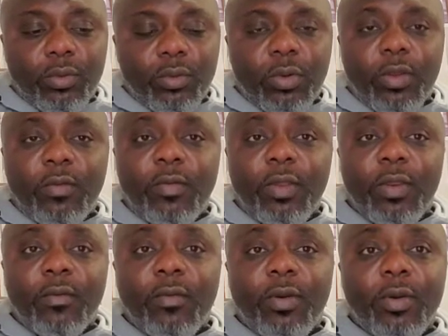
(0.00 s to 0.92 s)
live in
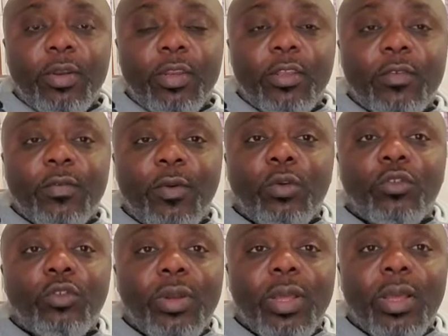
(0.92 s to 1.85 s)
a very
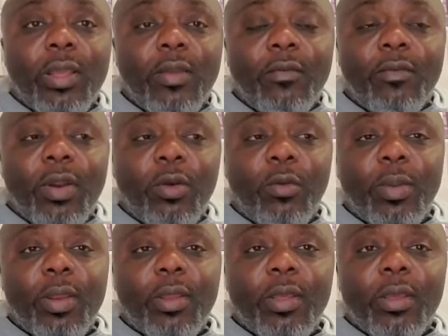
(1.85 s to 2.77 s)
dysfunctional
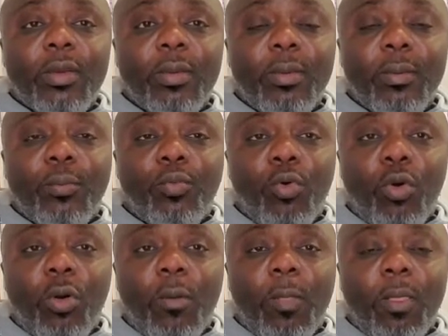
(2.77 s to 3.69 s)
environment,
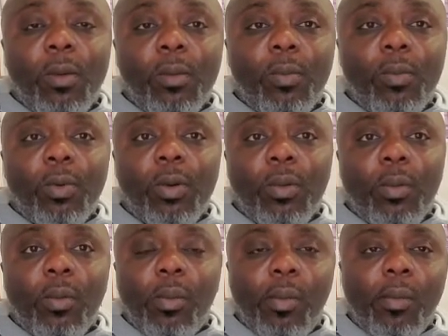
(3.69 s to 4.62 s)
poor,
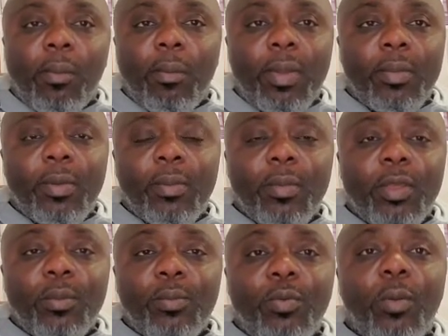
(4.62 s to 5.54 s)
maybe
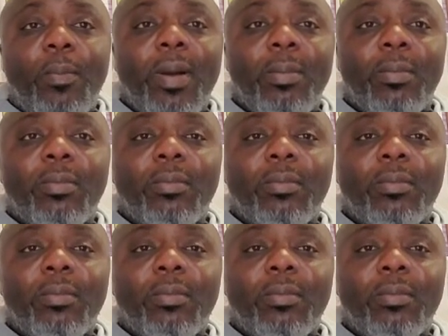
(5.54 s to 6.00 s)
improper.